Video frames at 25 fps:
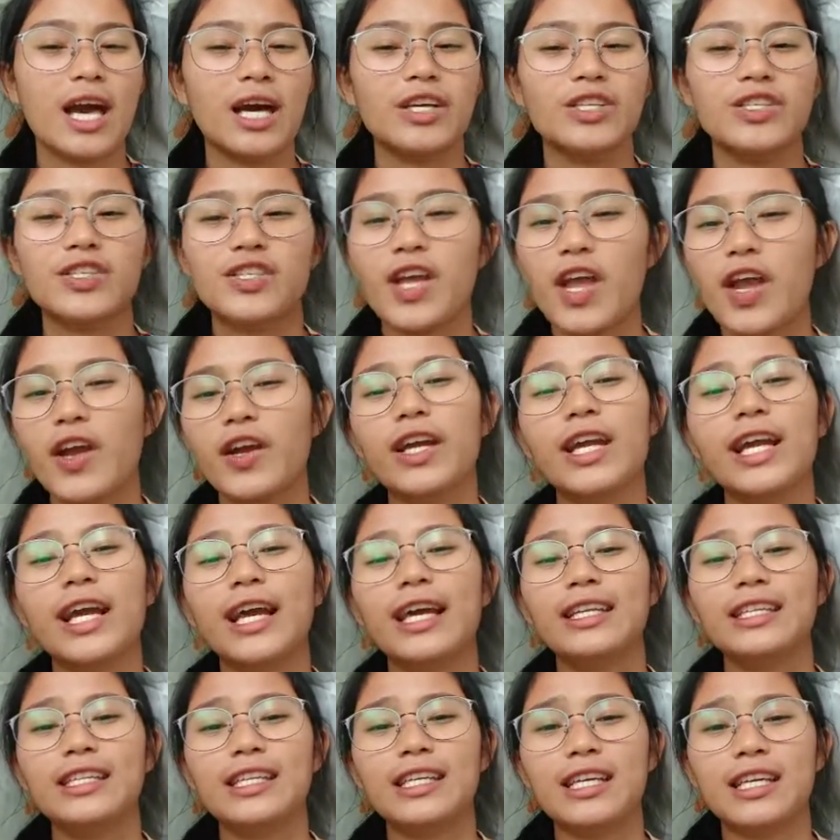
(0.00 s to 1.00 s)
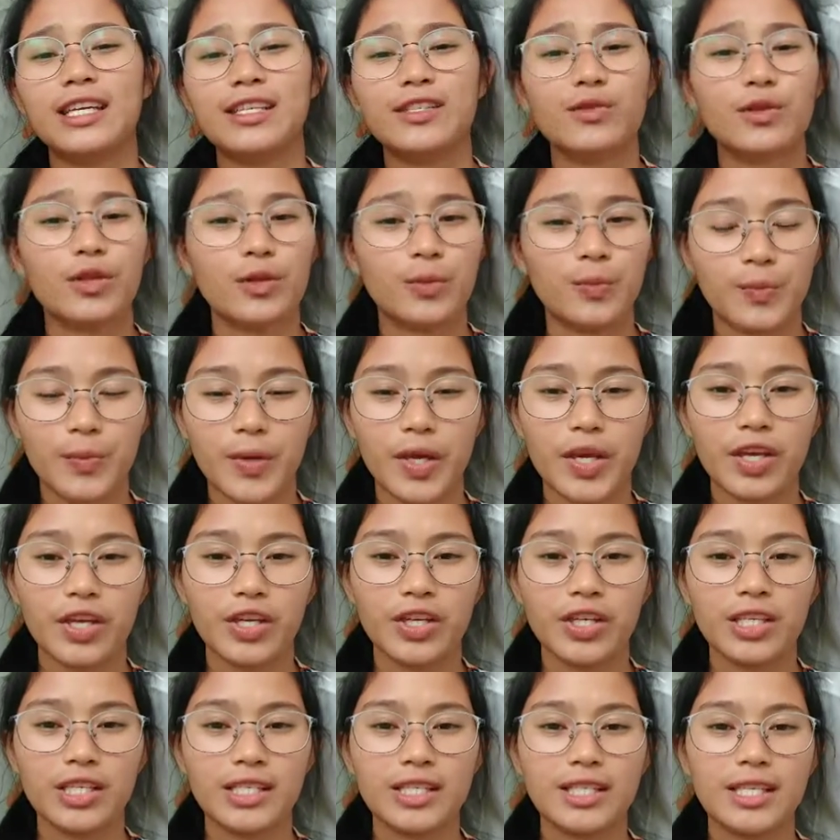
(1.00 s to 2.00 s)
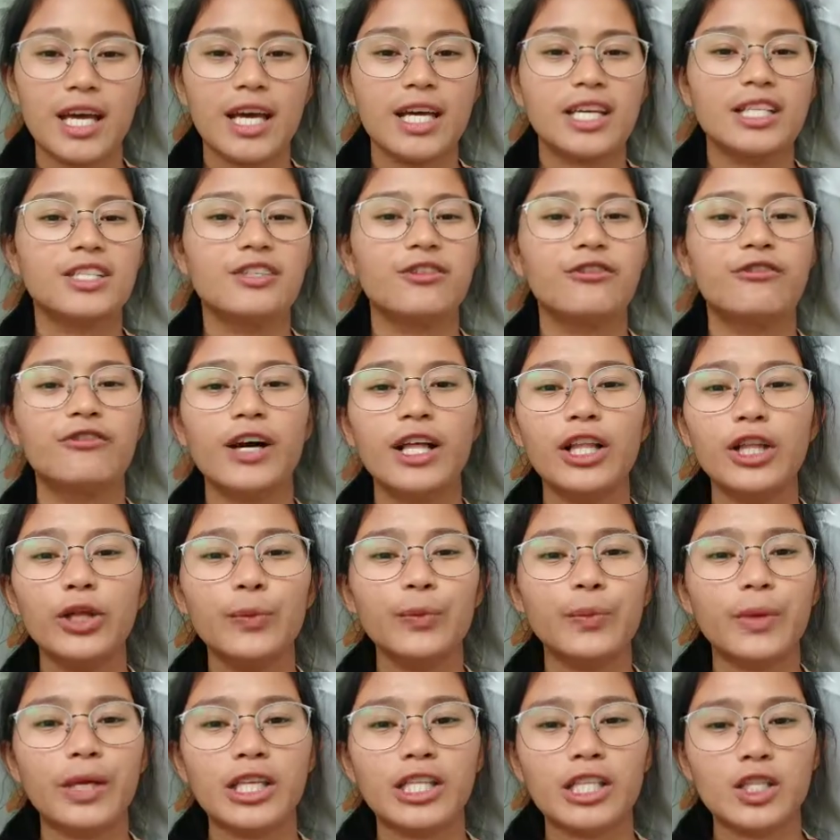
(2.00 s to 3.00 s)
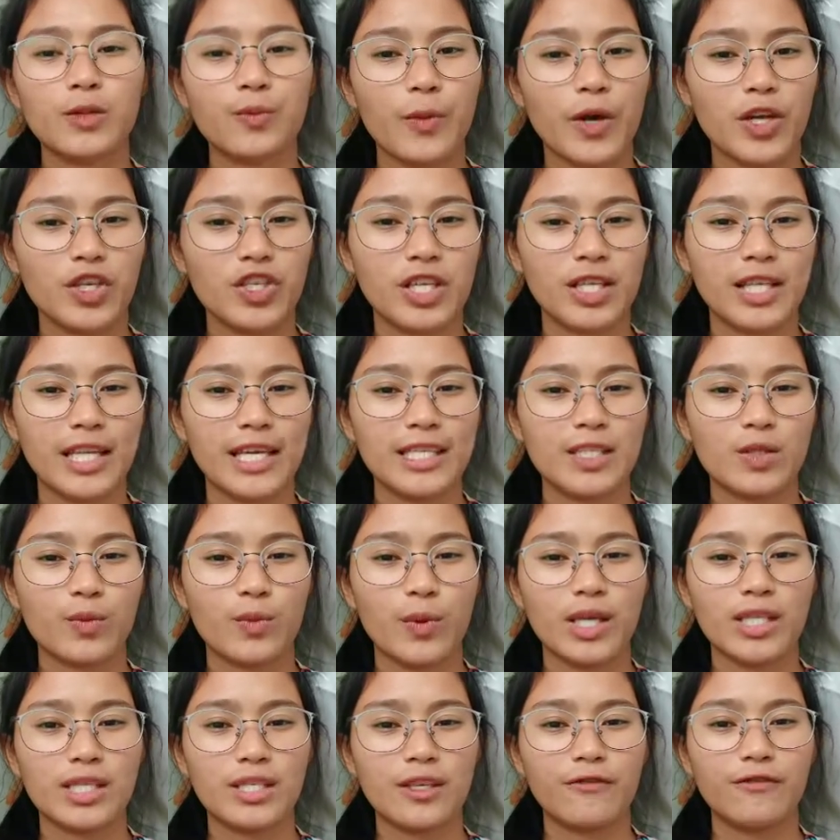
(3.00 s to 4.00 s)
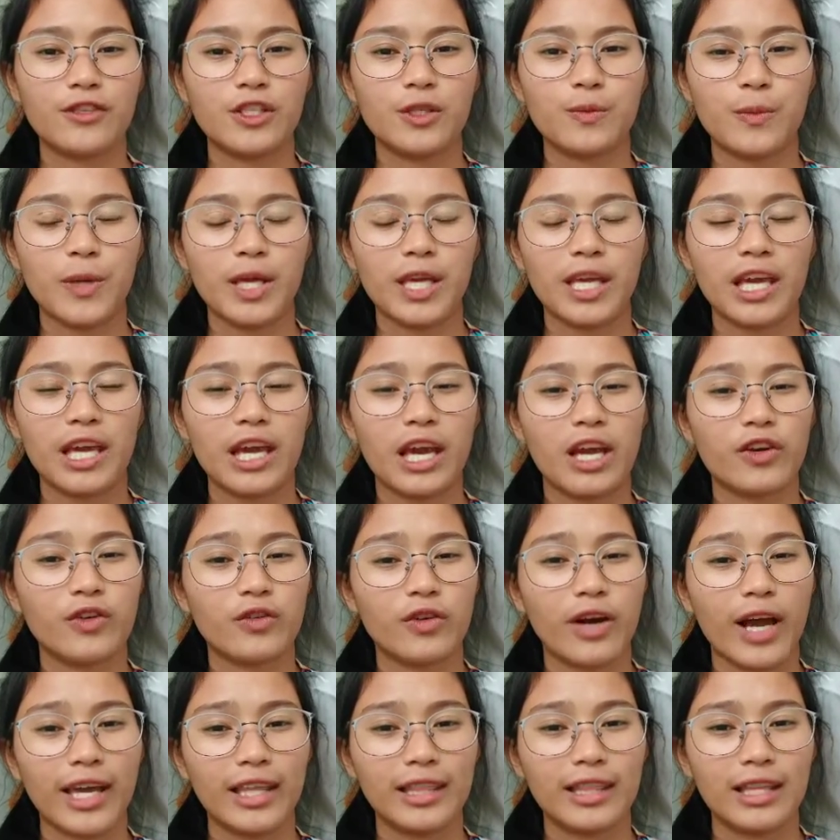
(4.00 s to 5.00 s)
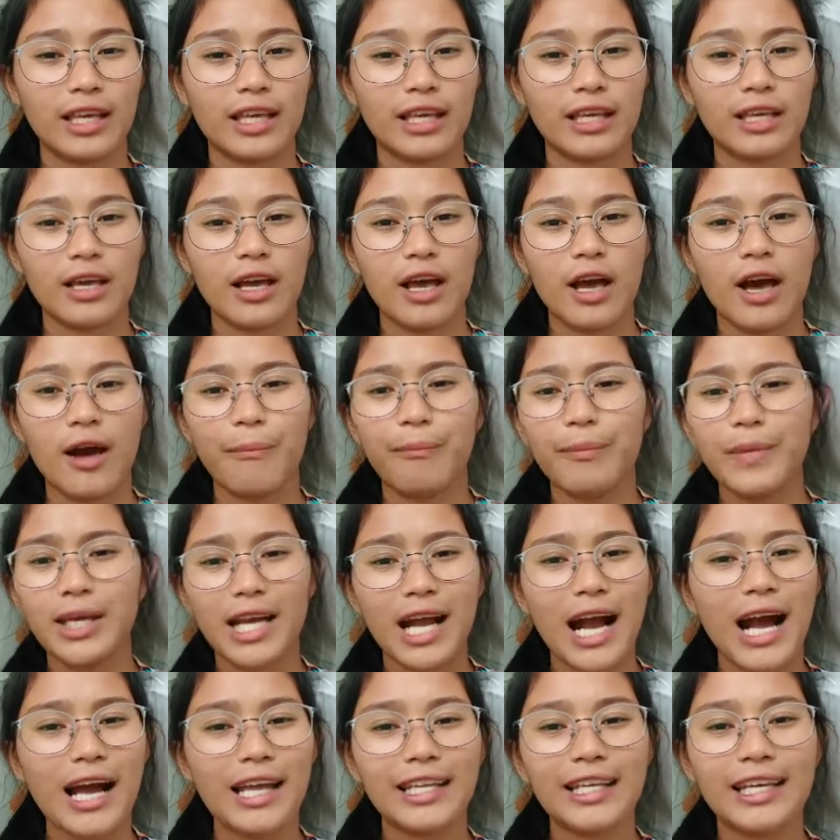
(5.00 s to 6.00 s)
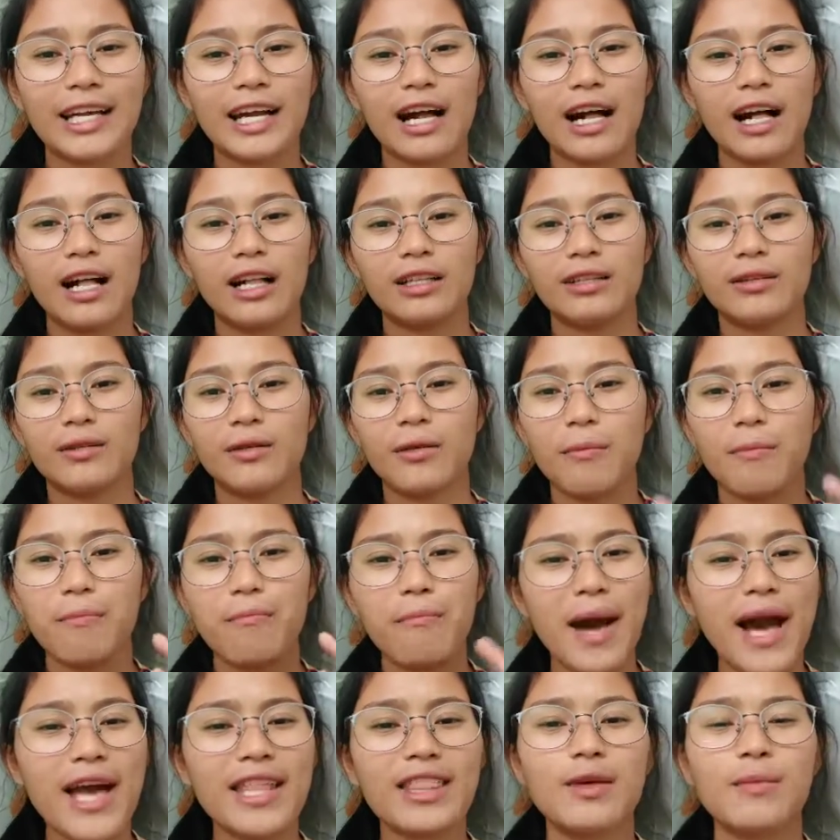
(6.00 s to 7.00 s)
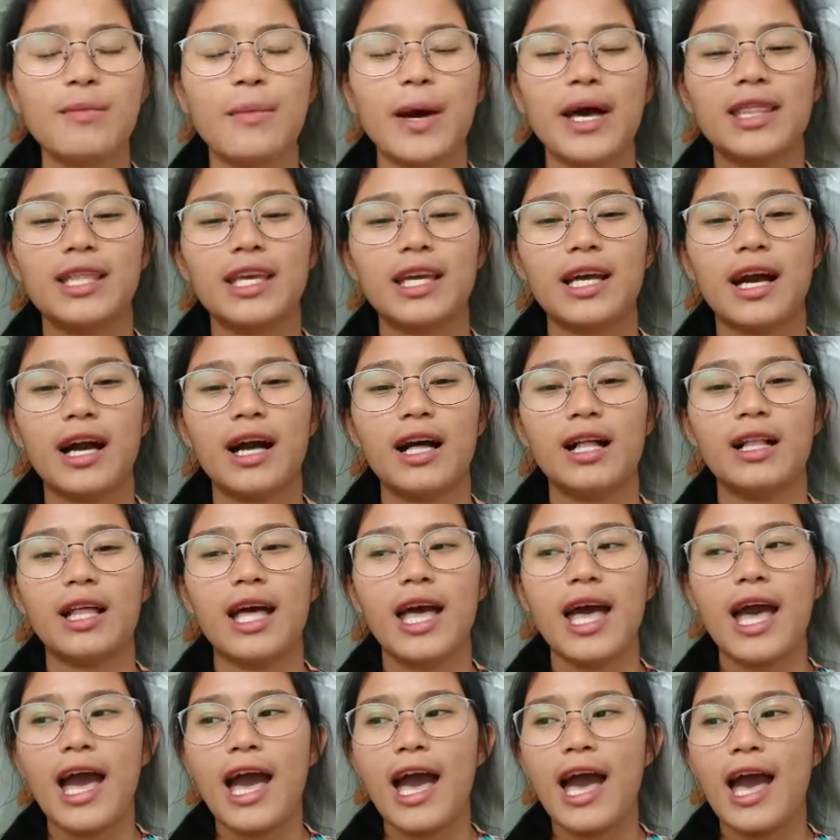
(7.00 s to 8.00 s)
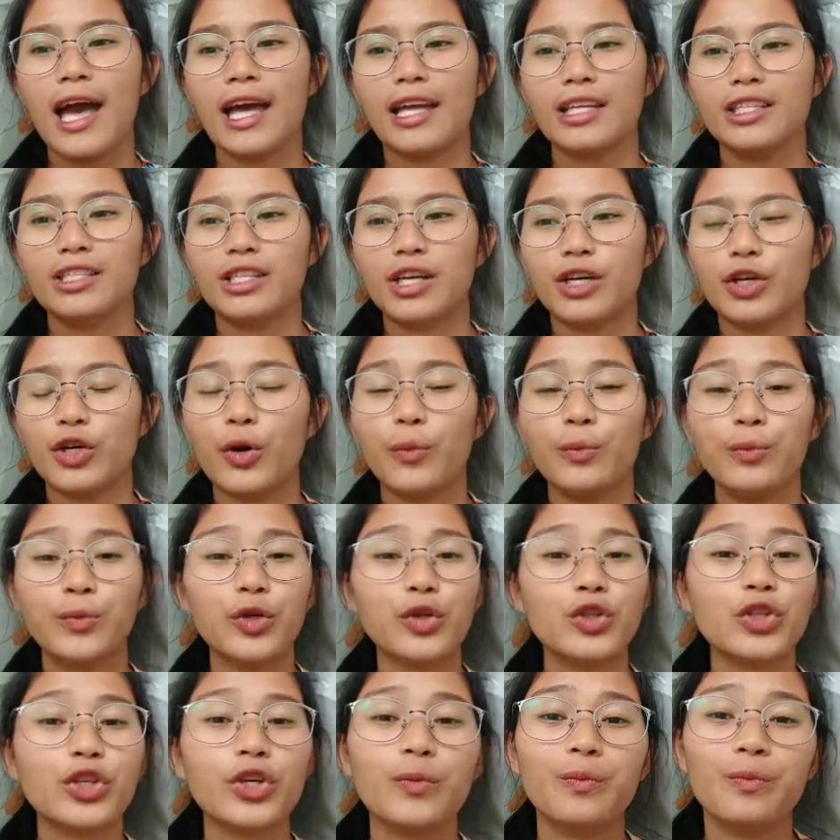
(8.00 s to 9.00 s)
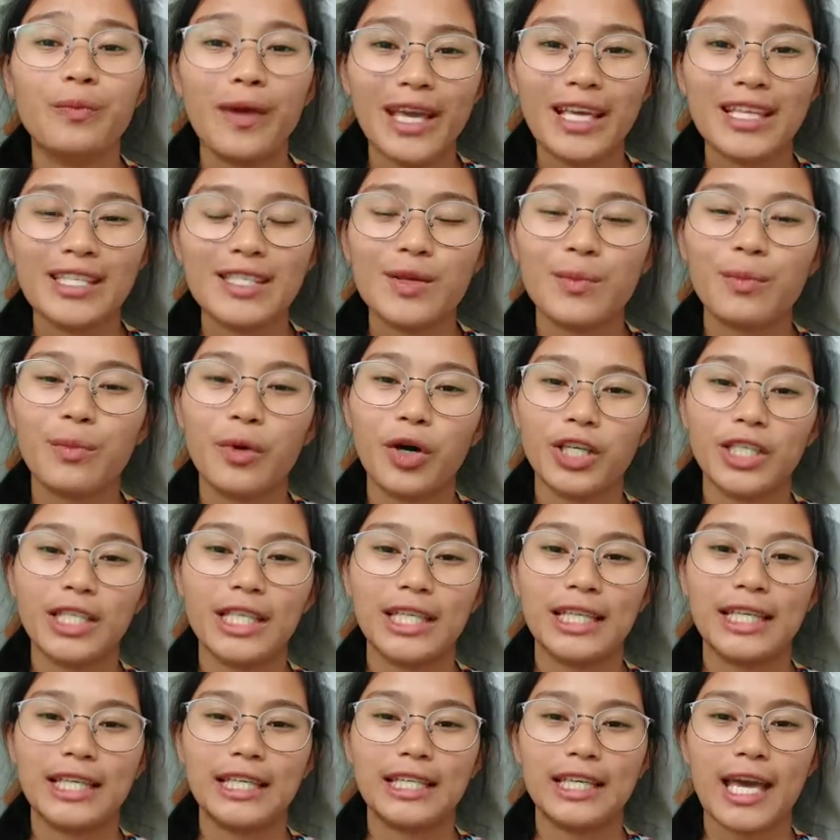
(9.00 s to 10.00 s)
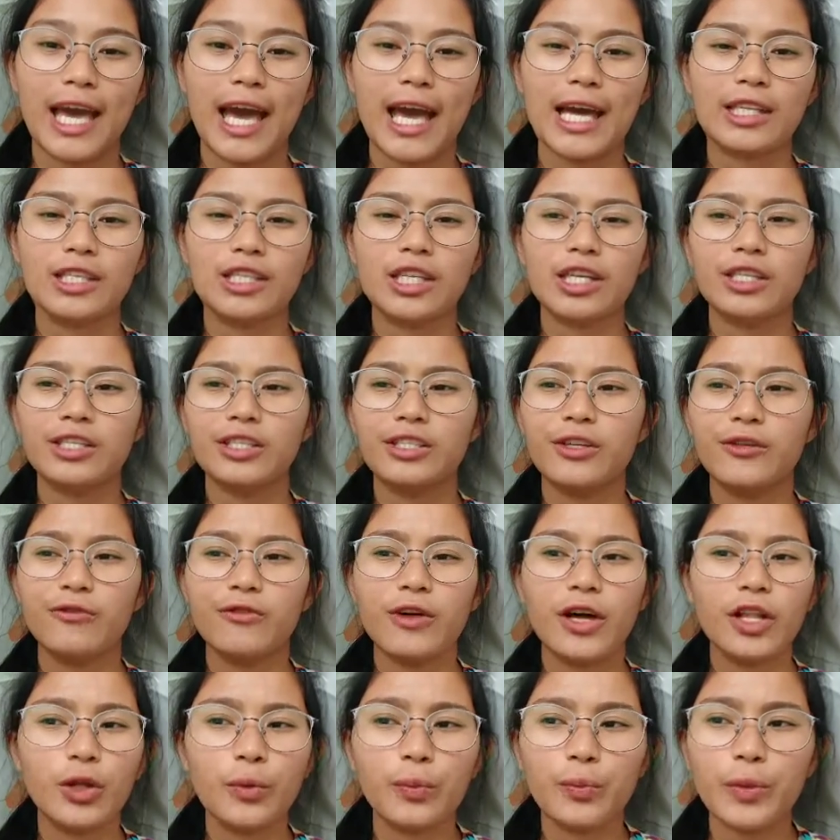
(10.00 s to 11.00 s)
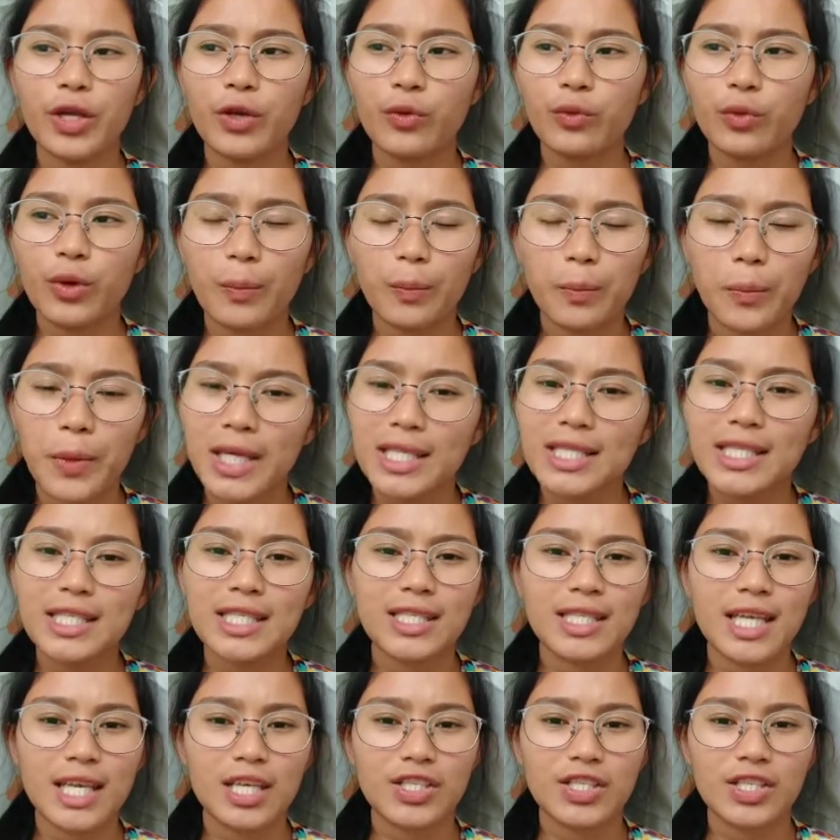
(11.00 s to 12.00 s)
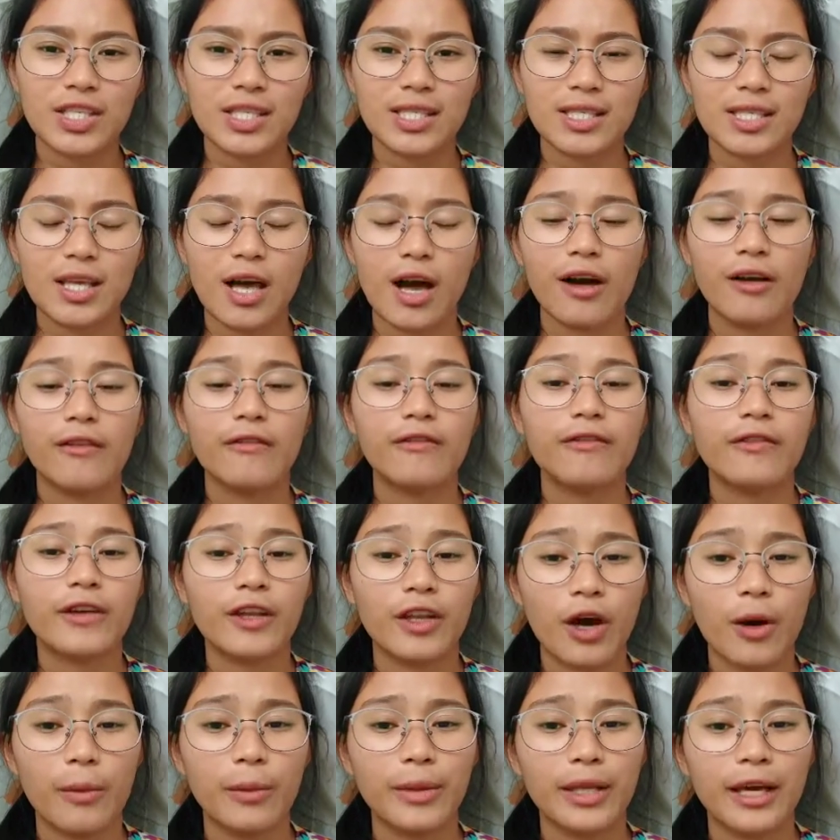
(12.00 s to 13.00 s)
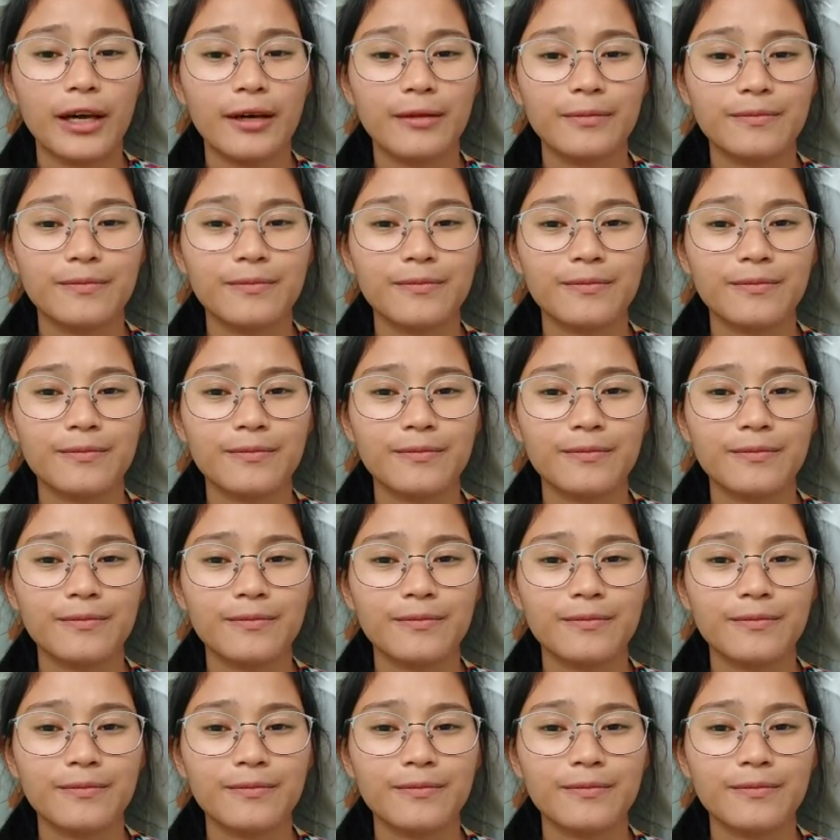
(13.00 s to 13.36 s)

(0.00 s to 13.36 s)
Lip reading: sharing ideas with peers, developing specialized ways of speaking and writing, mechanical, mathematical, and computer-based modeling, and developing representations of phenomena.